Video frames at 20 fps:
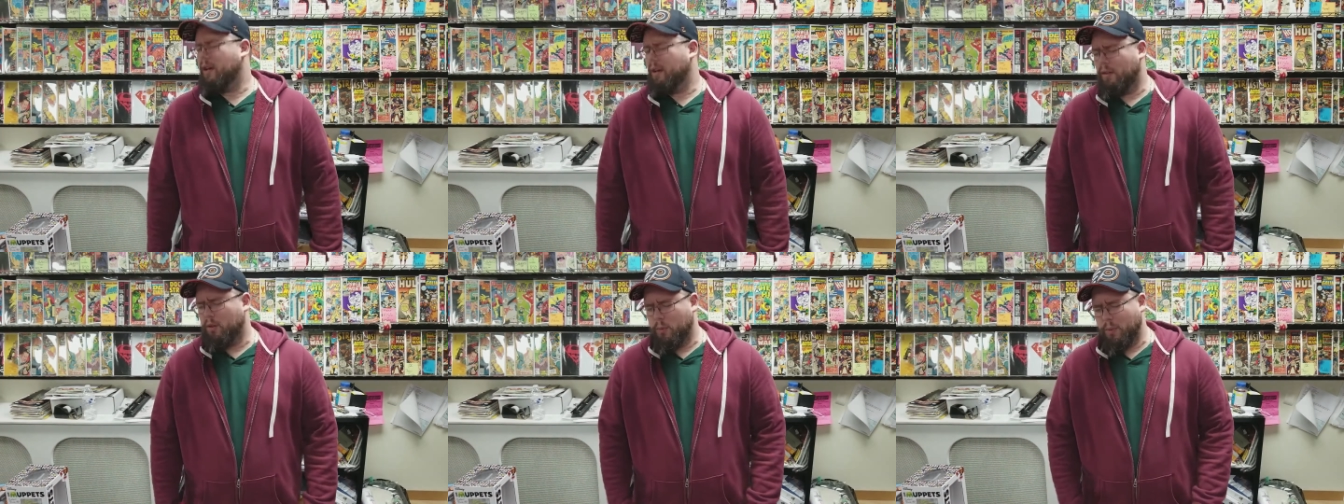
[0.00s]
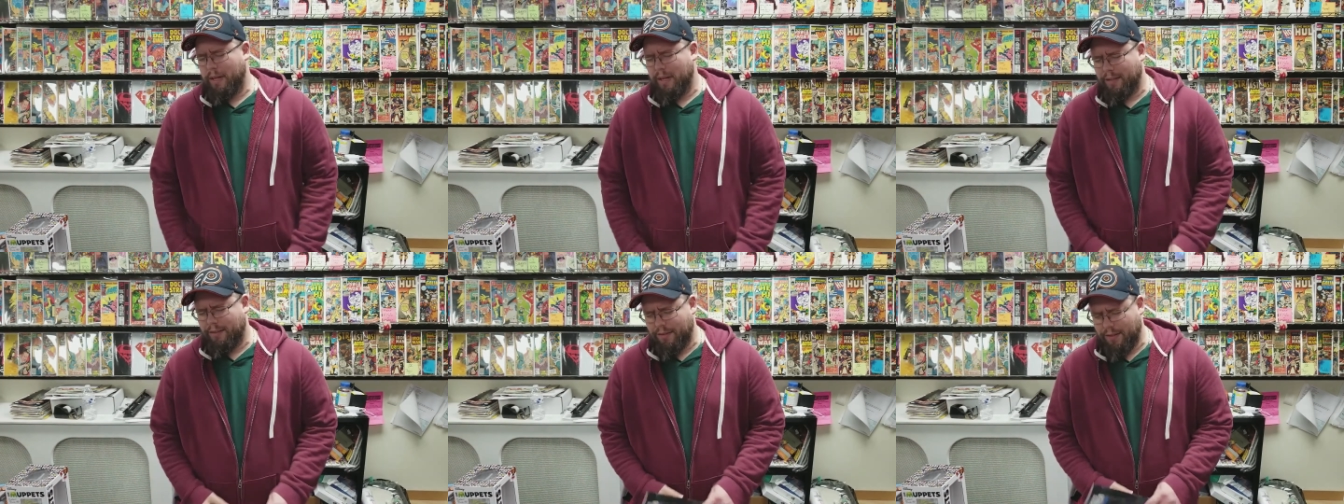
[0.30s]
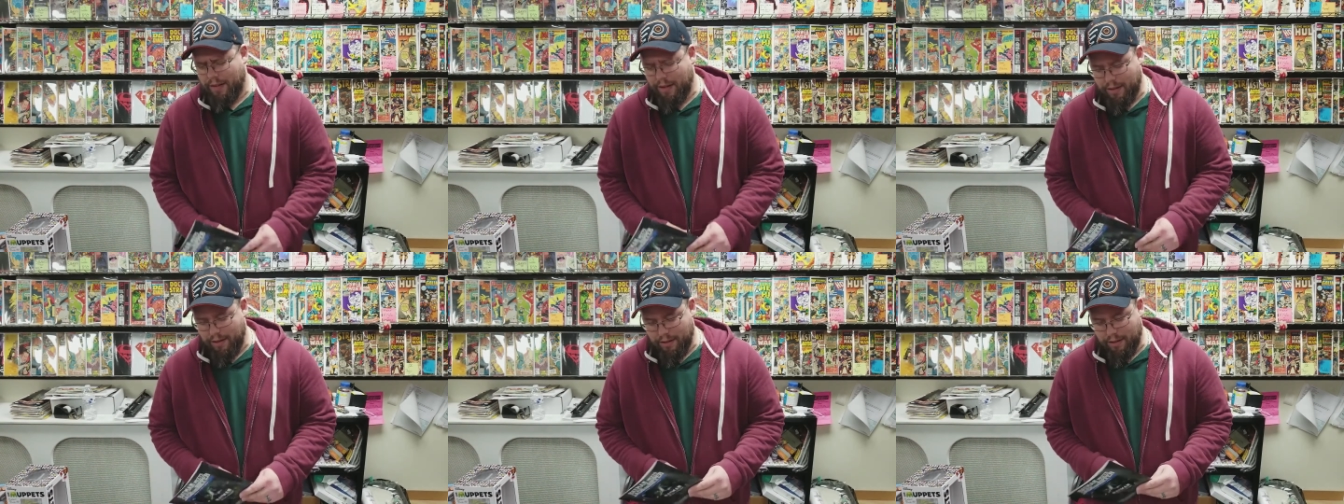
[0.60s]
of the week
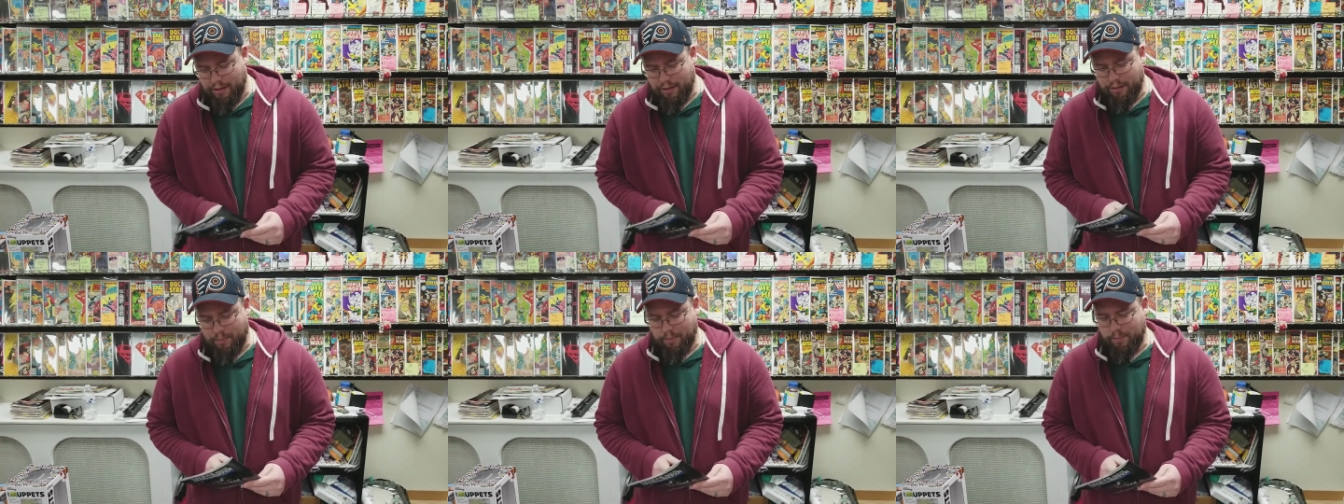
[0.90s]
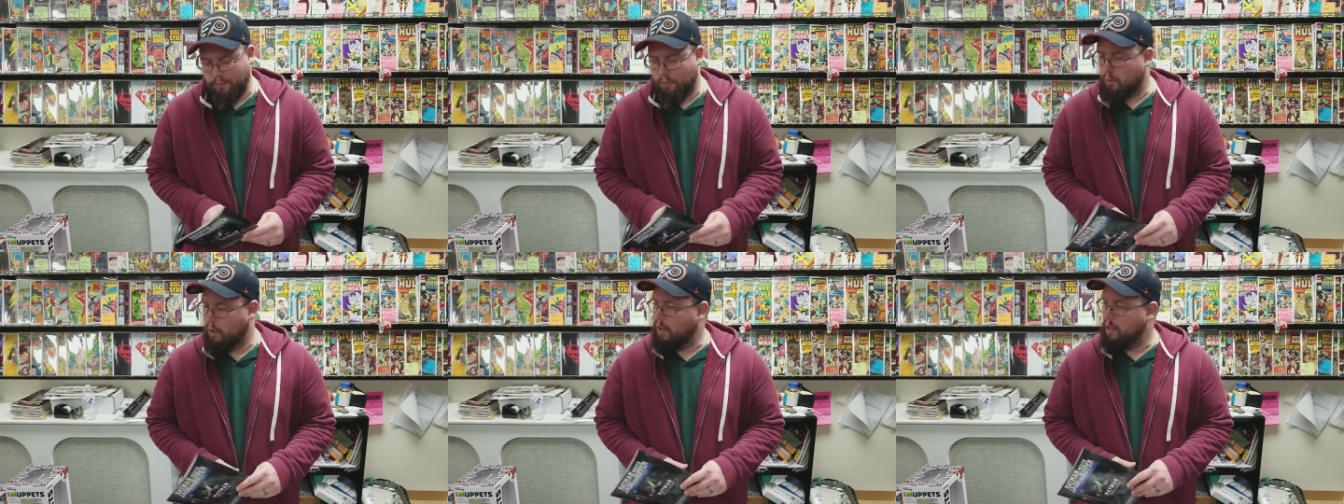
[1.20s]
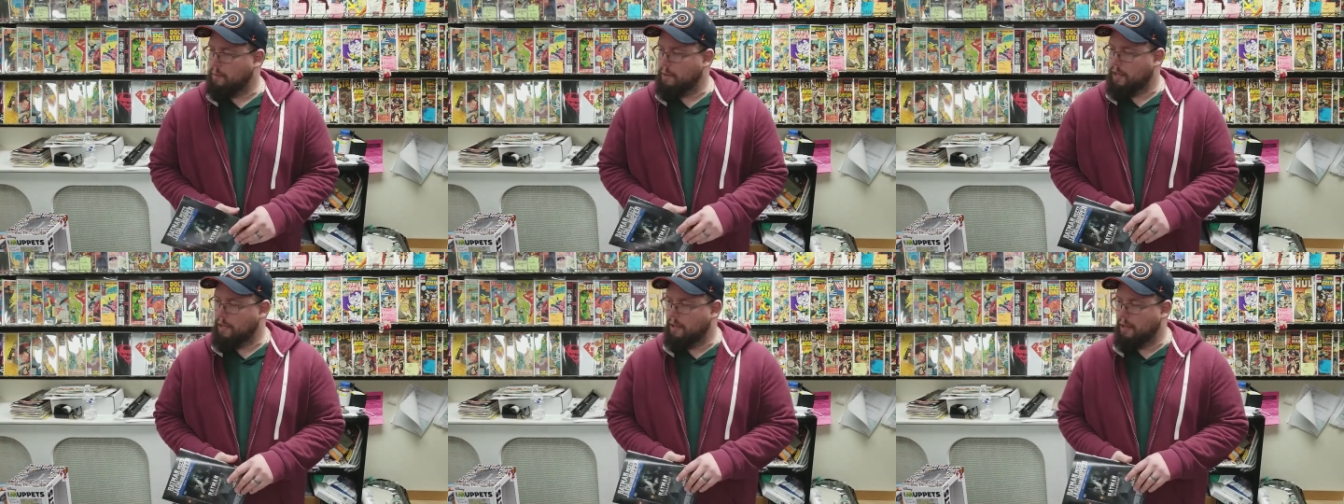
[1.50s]
time. Why
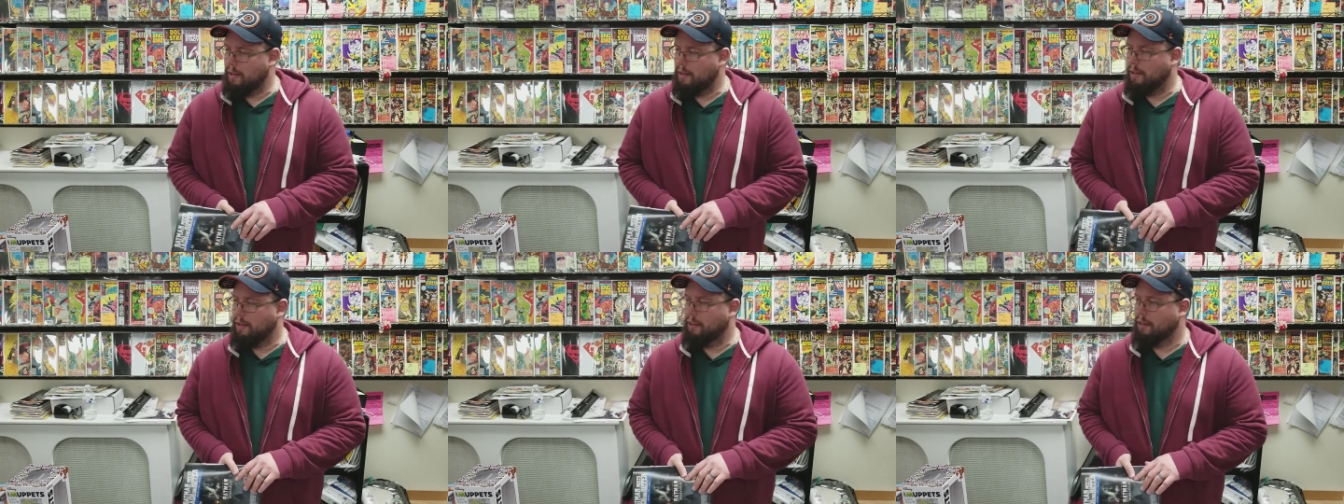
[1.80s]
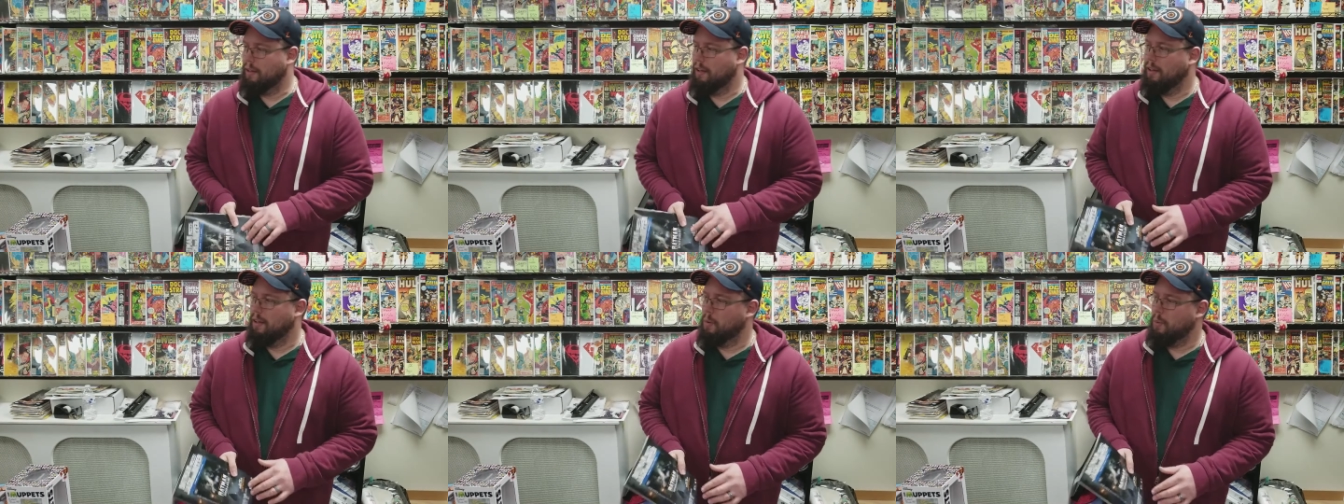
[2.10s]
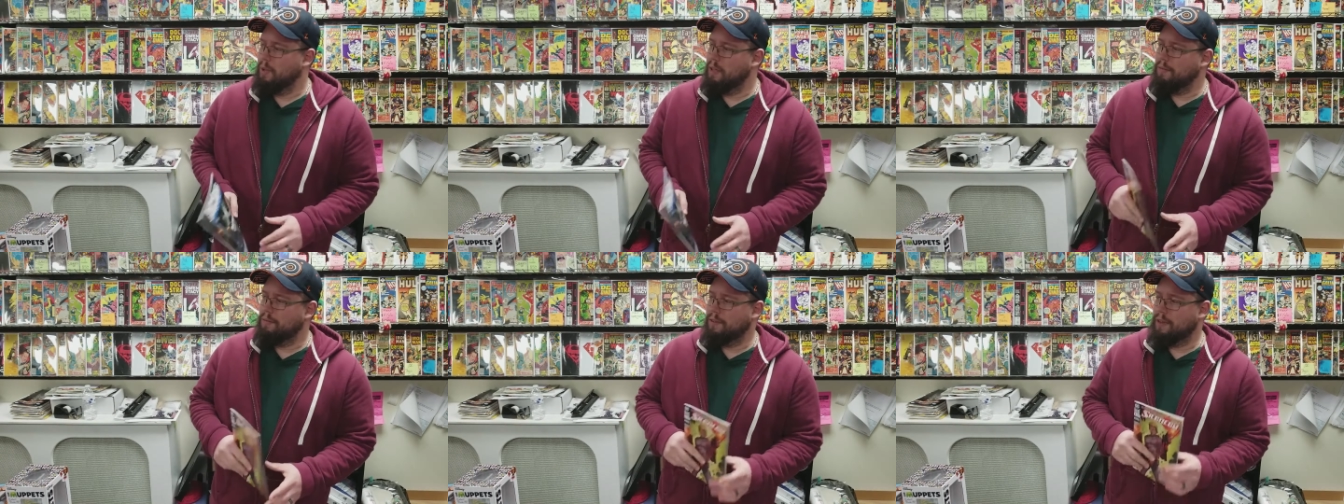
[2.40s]
am I yelling?
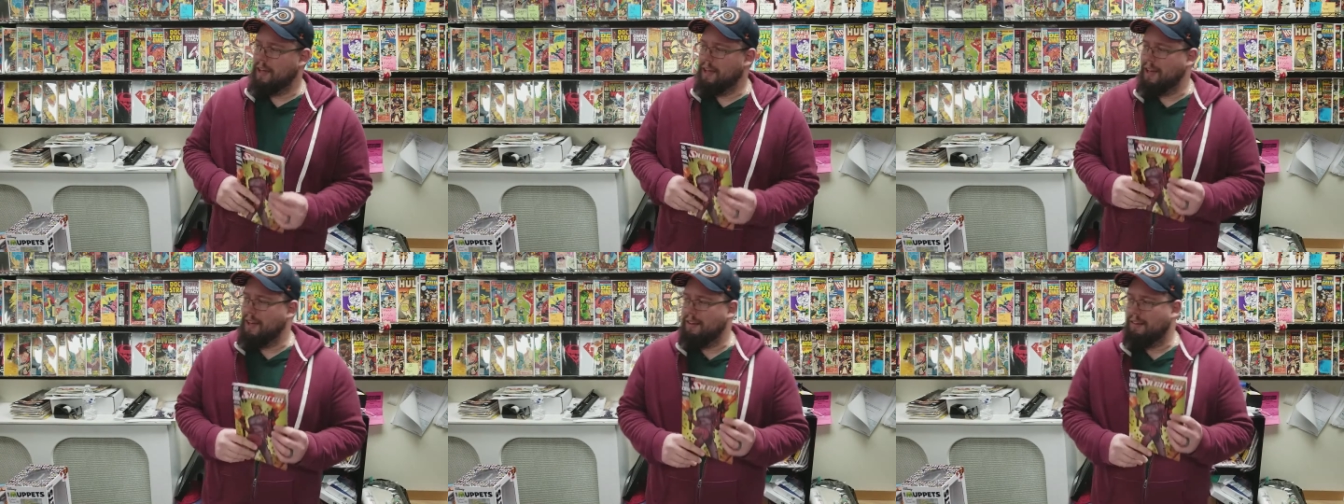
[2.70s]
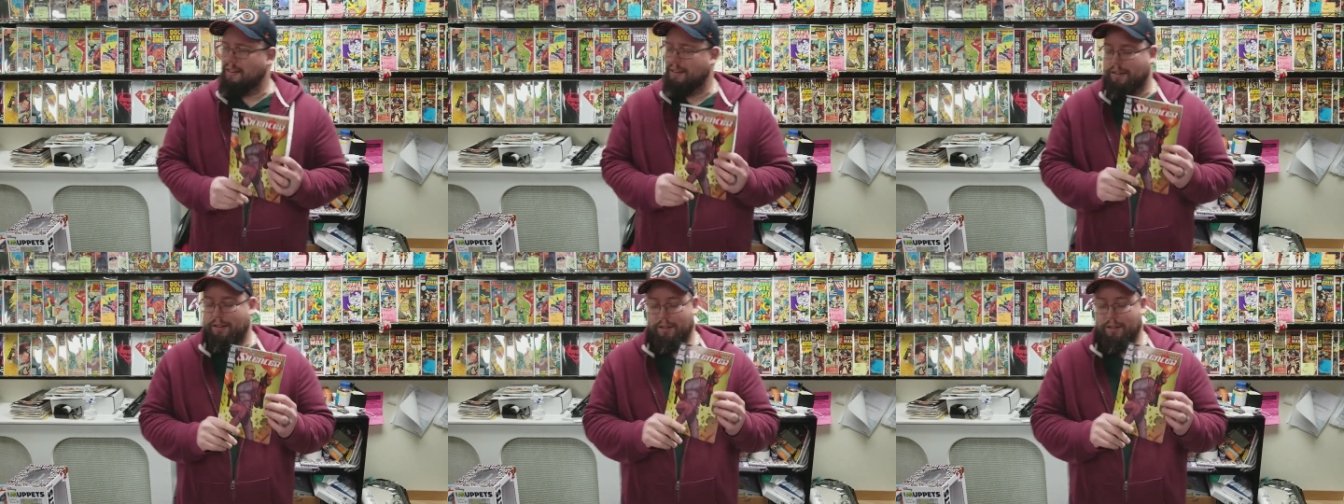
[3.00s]
We've got